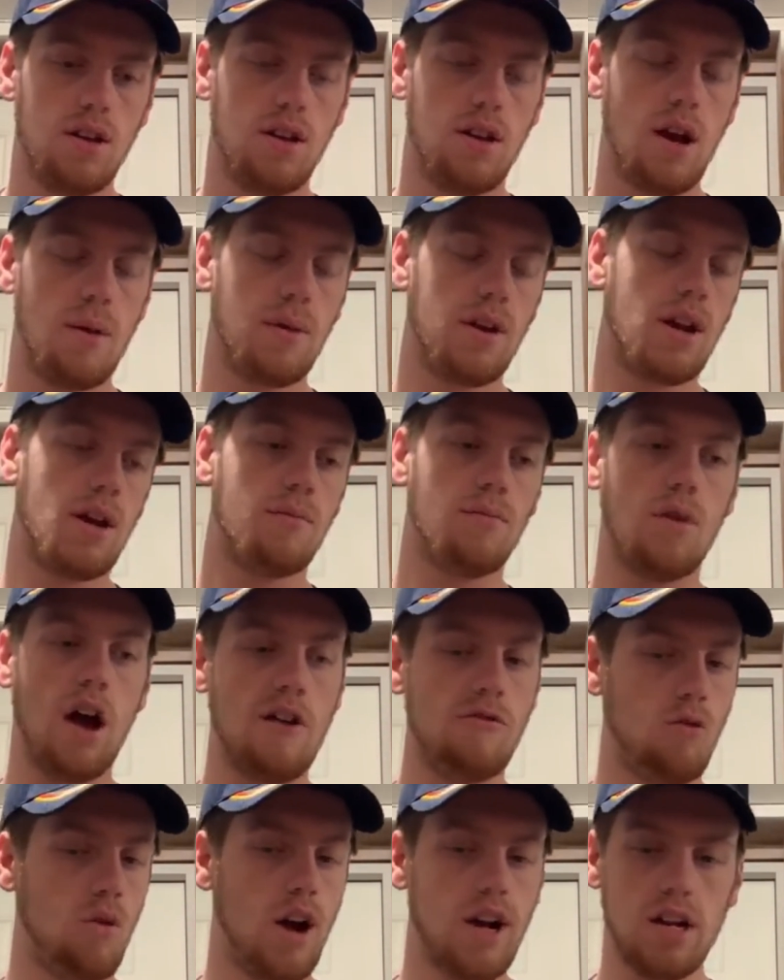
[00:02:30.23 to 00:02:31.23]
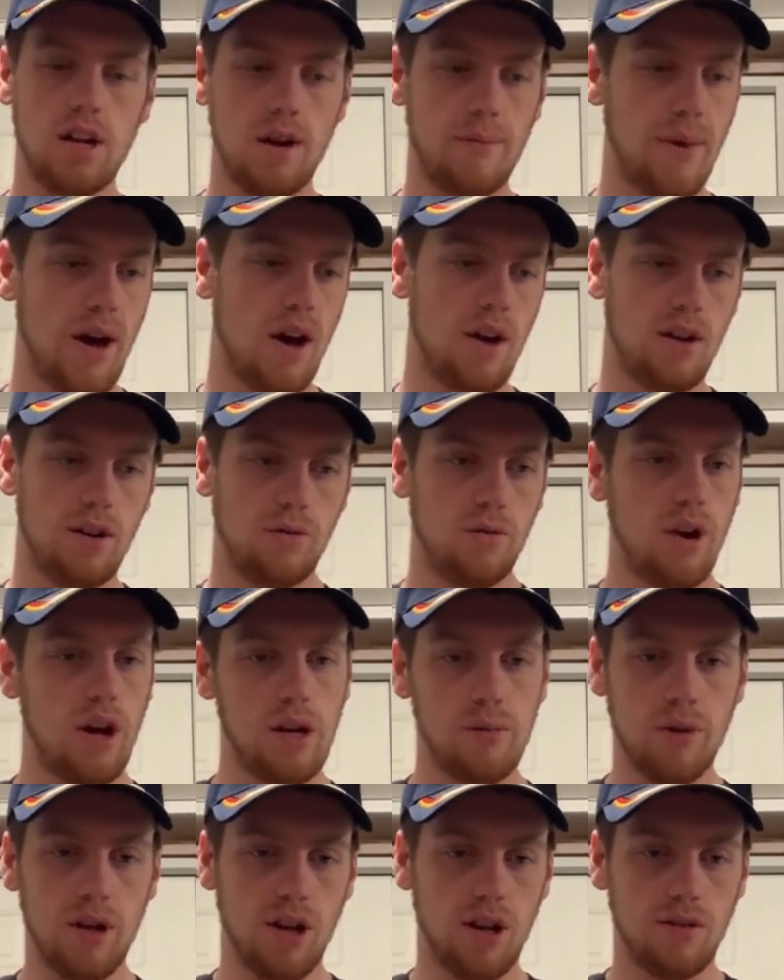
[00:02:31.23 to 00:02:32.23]
I mean, I've whined about it quite
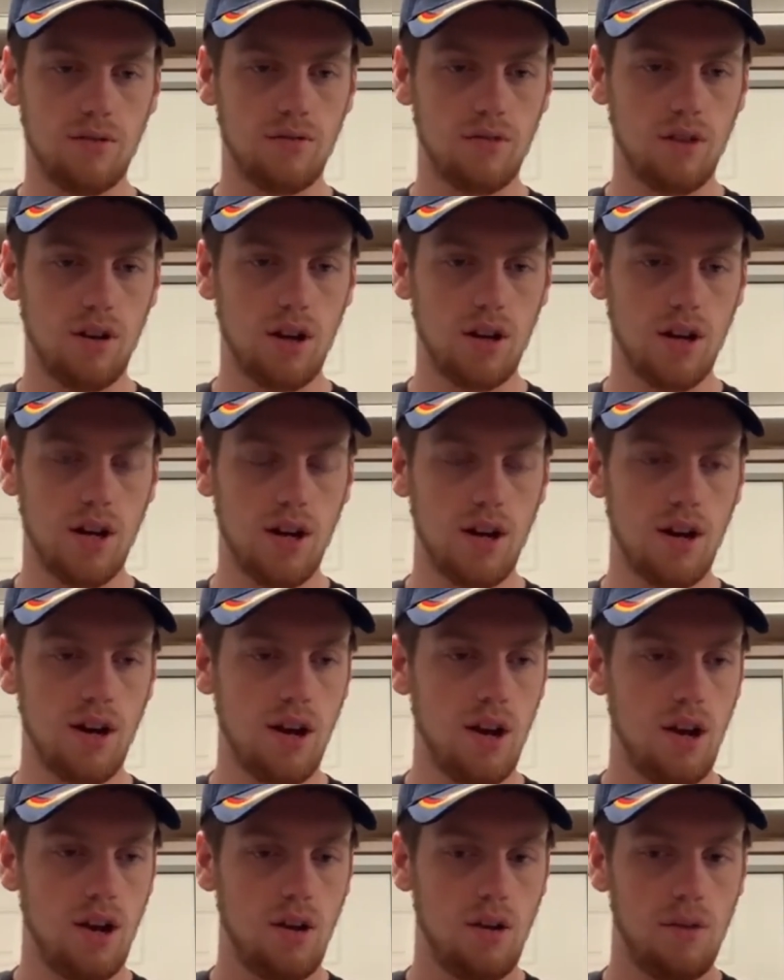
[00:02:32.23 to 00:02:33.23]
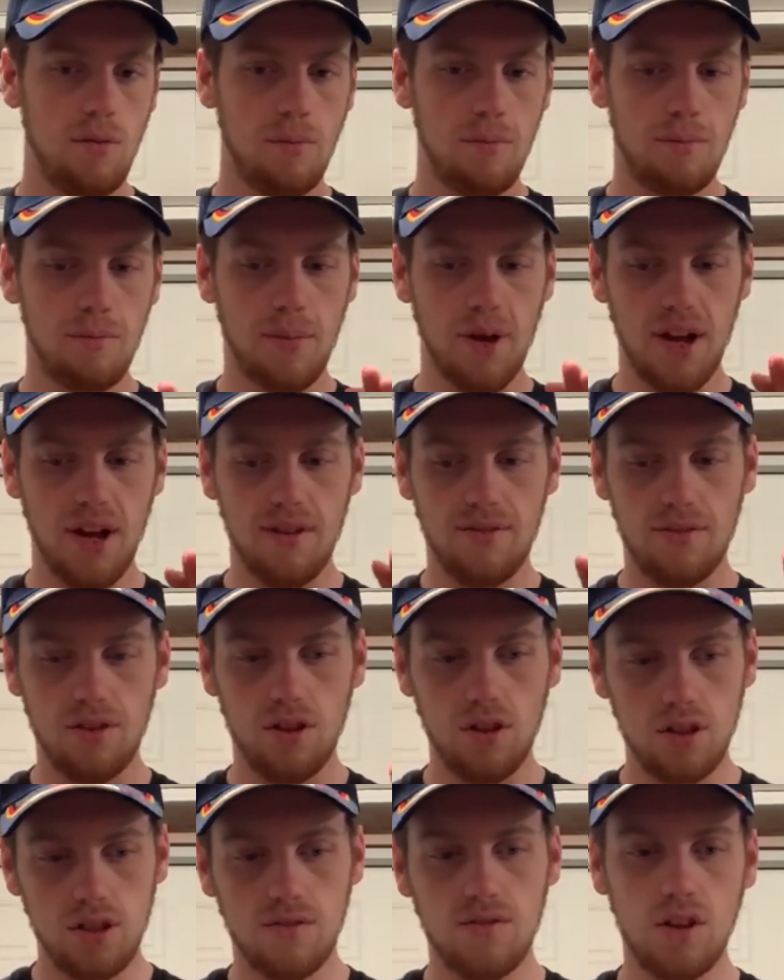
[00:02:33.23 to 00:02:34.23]
a bit on here, but for
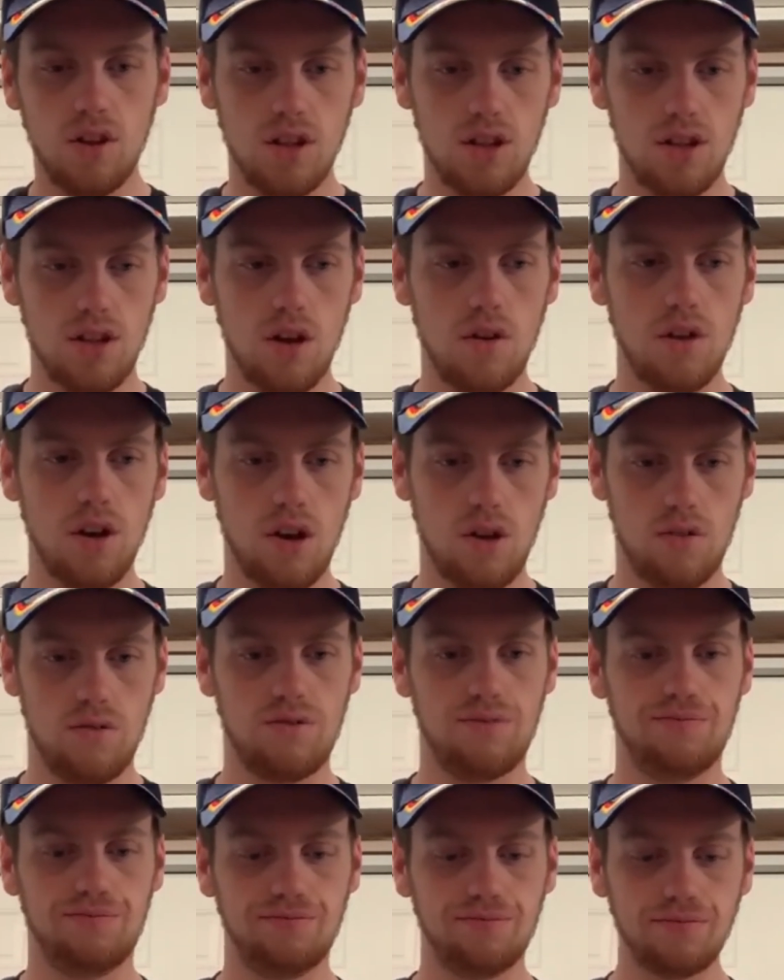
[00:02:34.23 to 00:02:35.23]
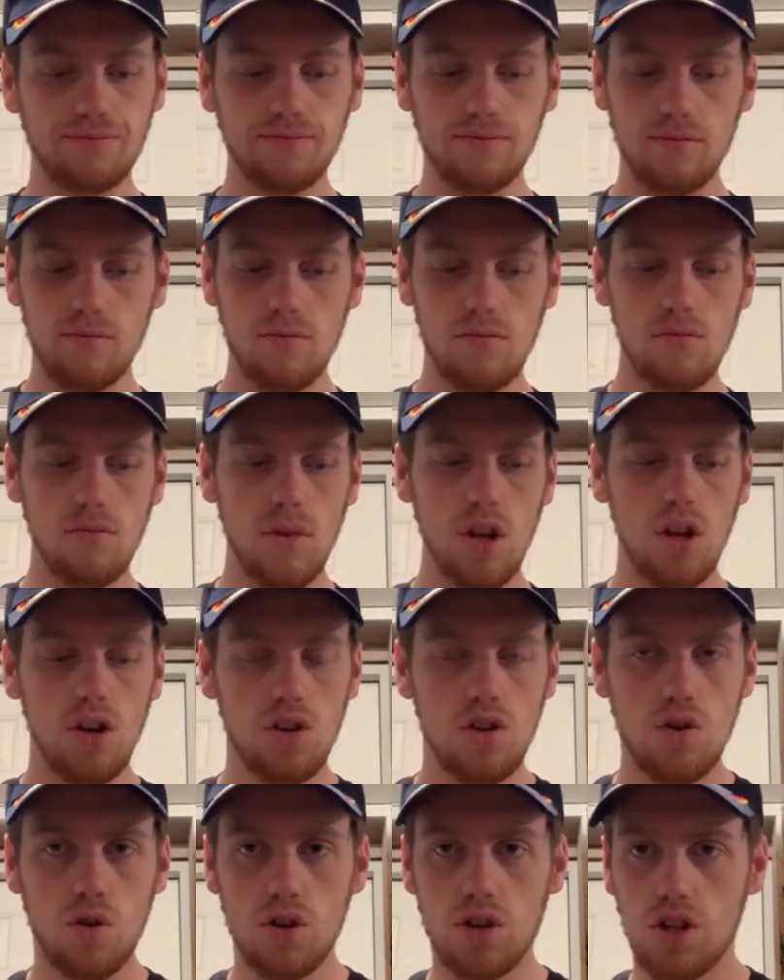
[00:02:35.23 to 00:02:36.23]
those of you that don't know,
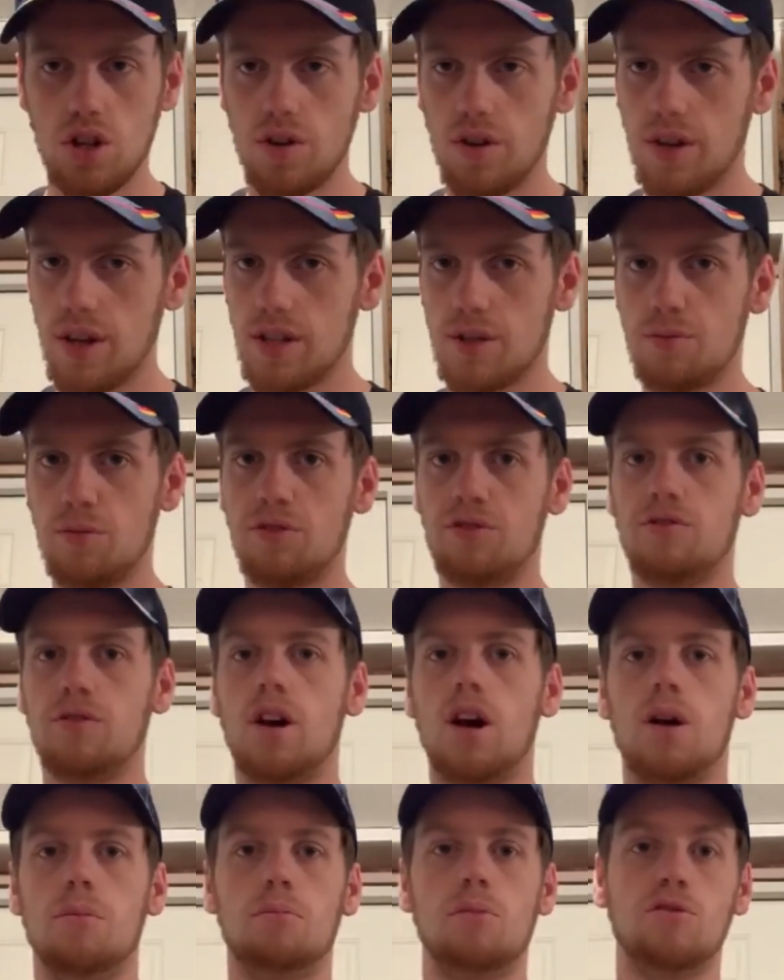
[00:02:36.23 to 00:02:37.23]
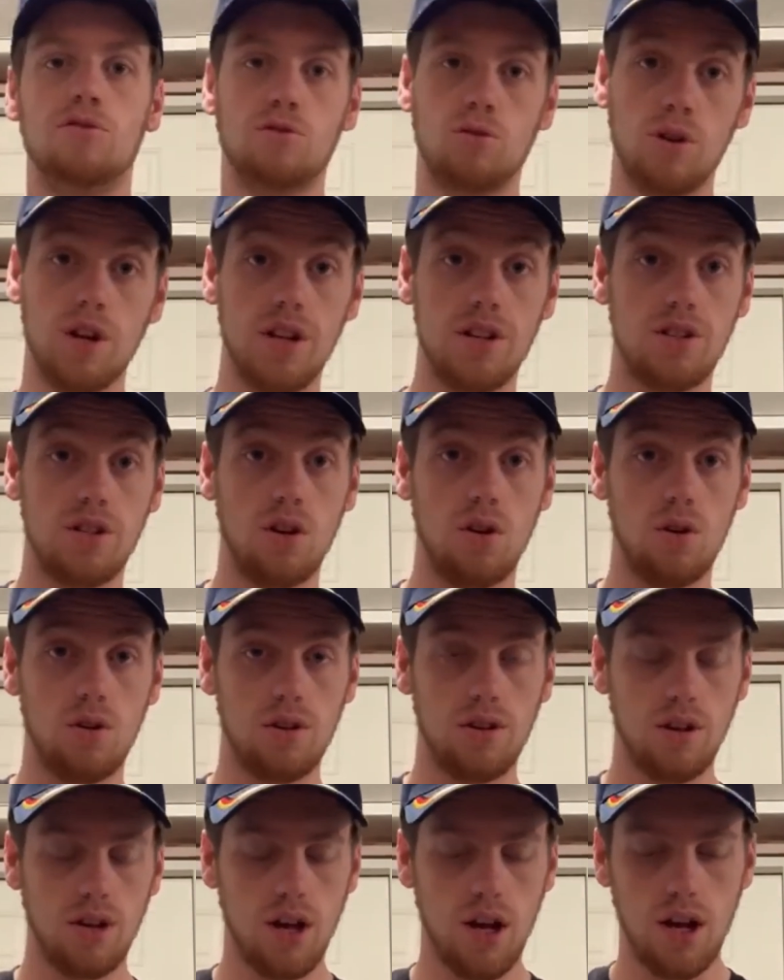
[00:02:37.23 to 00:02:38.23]
George Lucas, before he
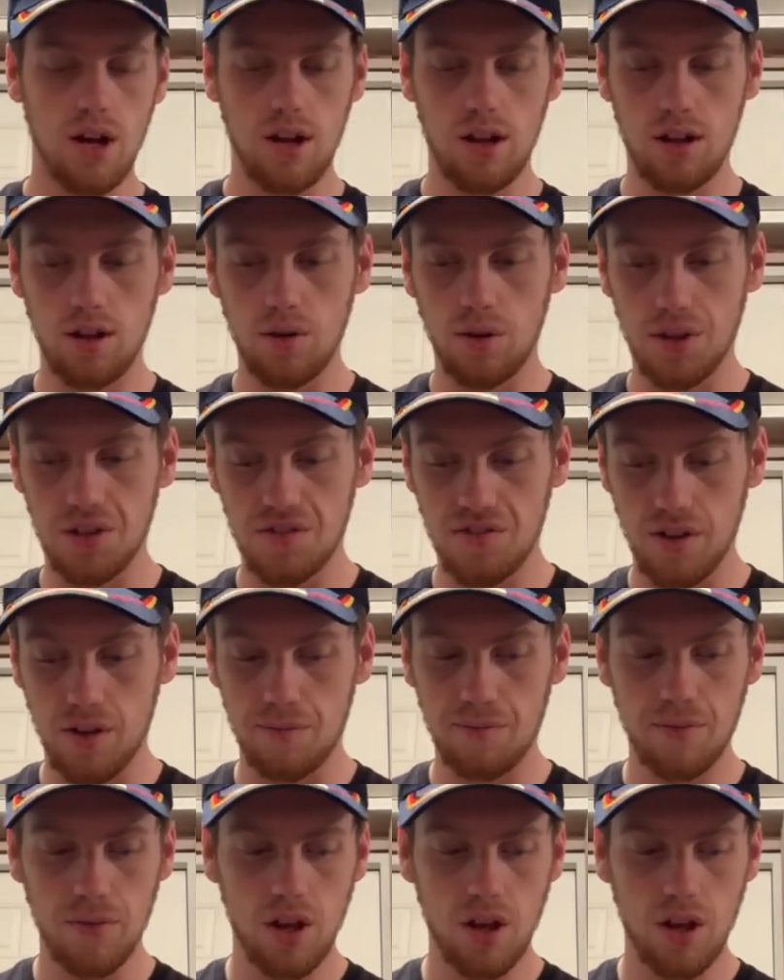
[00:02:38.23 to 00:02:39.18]
sold Lucasfilm,